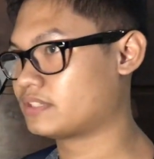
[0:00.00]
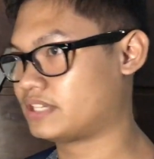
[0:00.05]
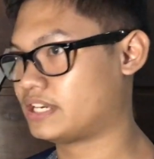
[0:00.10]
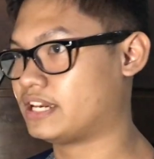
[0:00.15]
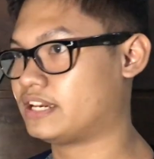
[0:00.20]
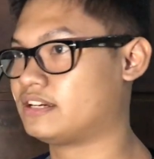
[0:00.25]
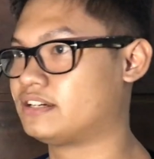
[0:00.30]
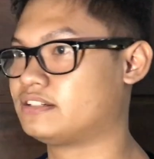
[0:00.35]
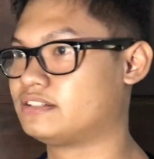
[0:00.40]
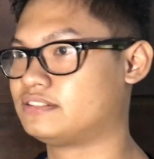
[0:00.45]

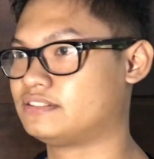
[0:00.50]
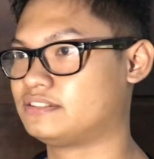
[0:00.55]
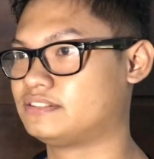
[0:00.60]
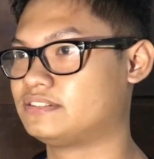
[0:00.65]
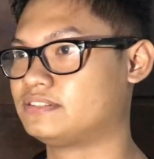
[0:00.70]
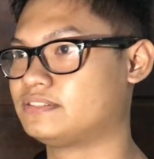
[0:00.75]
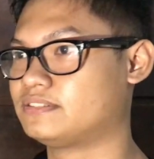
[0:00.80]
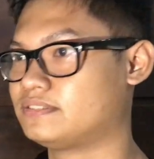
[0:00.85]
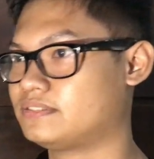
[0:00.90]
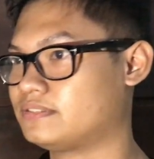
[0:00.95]
Yeah.
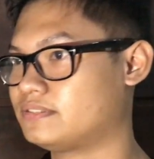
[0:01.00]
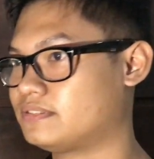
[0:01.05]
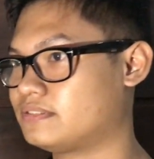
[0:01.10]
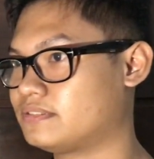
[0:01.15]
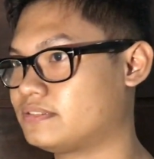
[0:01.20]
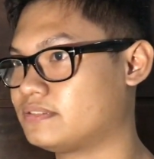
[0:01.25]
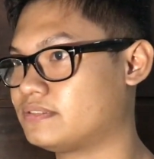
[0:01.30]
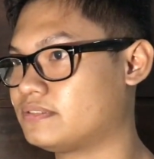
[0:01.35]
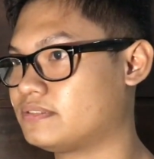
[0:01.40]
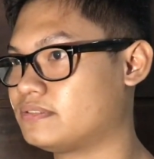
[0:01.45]

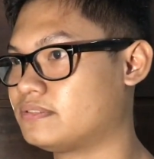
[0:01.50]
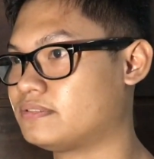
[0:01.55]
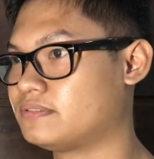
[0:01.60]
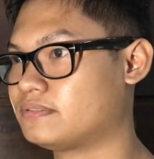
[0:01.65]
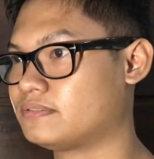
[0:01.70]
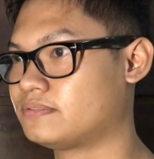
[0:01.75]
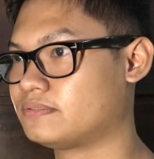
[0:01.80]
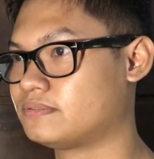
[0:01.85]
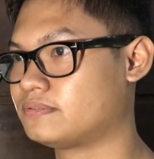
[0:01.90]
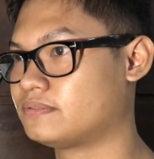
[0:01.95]

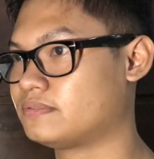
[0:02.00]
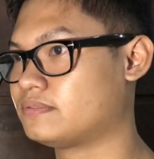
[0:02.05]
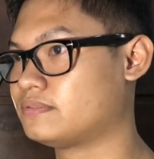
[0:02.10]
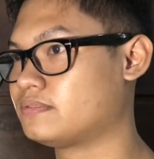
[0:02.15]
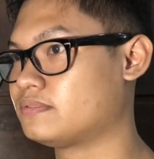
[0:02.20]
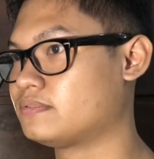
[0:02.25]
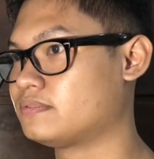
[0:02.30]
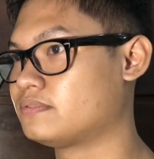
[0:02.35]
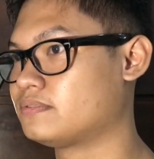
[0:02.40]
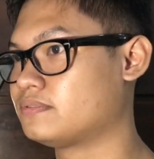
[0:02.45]
So, what are you
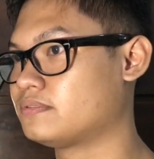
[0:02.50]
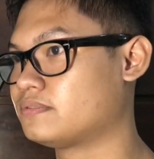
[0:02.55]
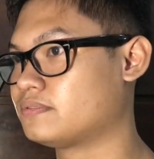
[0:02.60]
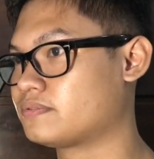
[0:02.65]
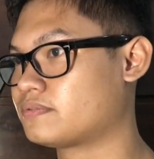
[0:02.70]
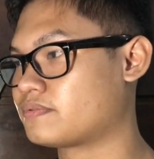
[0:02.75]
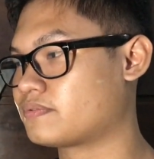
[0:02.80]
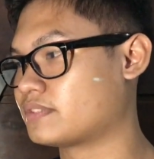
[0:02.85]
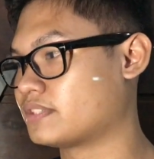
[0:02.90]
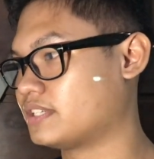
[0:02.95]
gonna do?
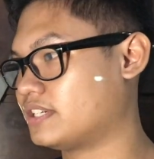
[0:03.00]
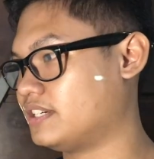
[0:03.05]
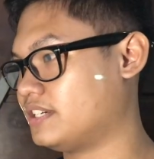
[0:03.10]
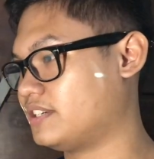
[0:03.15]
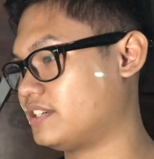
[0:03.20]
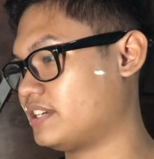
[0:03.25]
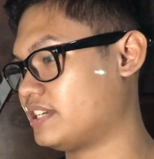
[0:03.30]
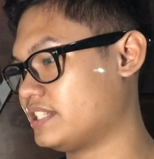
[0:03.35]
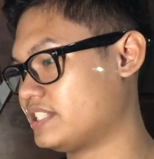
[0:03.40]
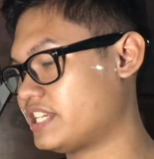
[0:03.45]

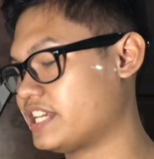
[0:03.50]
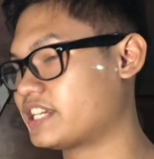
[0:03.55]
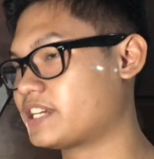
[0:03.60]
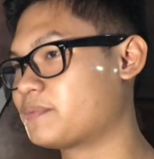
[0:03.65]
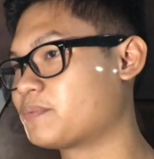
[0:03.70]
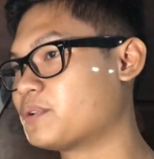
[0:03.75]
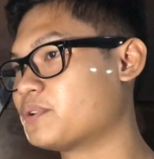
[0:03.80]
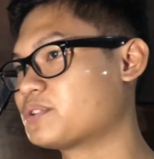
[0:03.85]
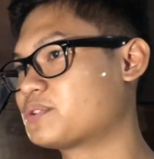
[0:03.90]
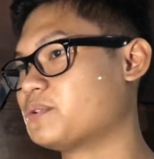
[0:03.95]
Uh, I think
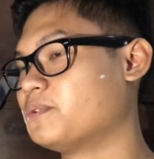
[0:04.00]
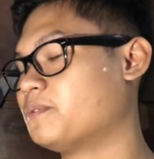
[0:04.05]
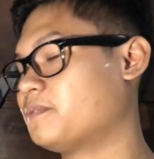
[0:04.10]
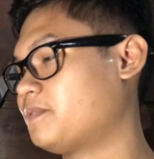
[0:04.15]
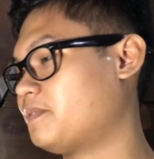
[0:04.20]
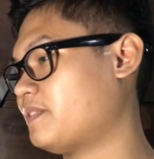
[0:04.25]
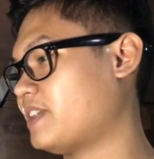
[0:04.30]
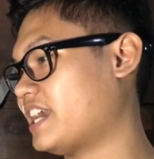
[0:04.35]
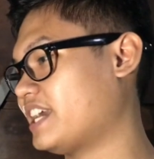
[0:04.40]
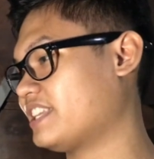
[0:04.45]
I'm going to
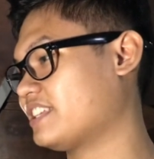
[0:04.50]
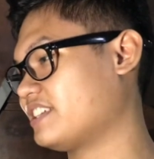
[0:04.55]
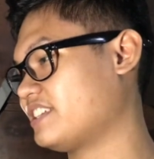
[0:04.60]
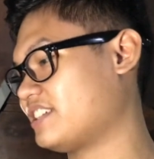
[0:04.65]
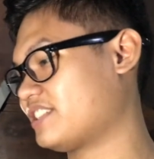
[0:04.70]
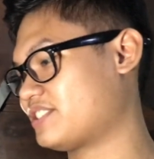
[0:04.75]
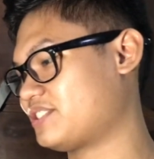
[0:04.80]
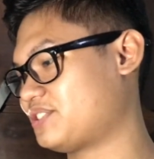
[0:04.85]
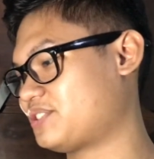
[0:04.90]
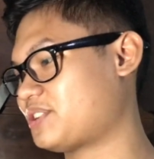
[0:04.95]
find
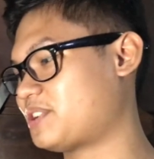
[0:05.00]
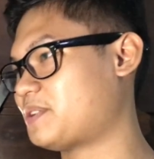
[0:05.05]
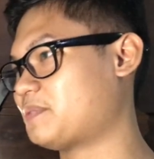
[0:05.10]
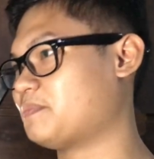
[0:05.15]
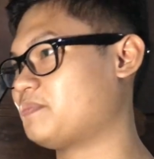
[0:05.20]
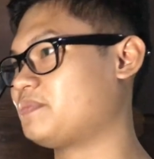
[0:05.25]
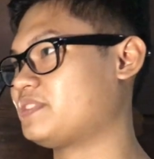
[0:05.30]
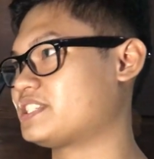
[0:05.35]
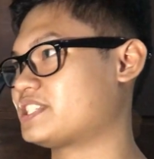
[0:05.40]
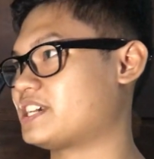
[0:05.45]
another job
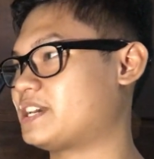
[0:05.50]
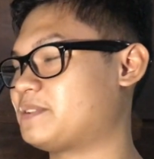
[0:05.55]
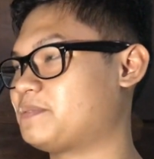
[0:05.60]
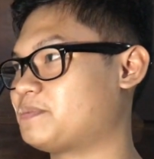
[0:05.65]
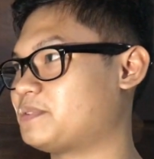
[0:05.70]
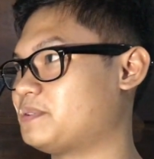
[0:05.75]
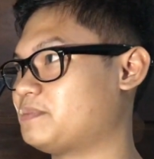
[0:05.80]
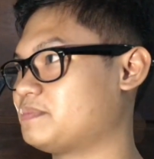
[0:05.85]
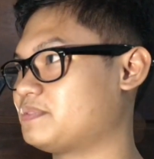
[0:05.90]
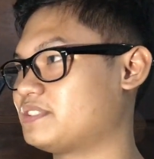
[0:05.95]
aside
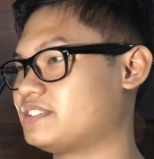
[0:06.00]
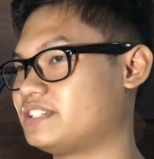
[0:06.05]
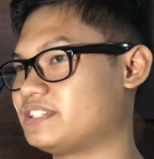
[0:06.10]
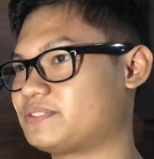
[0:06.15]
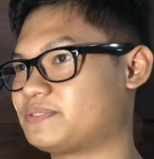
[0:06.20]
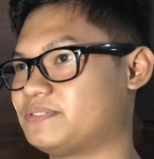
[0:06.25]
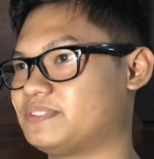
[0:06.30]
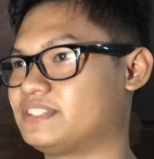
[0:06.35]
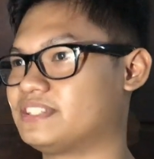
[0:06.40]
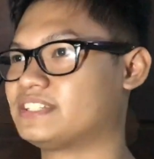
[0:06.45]
from
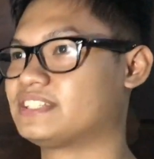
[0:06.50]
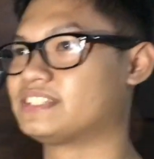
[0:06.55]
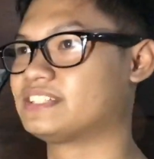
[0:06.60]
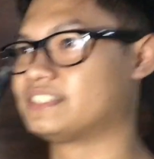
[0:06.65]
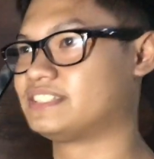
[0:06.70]
this one.